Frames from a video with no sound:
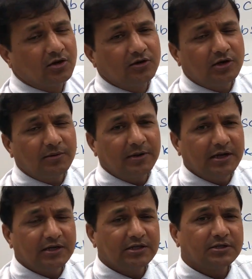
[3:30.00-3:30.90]

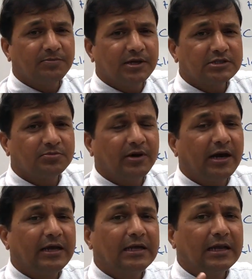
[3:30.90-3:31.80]
glutamate is replaced
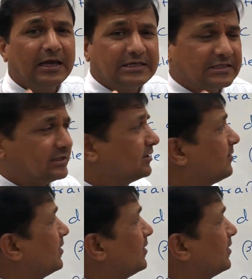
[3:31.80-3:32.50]
by lysine.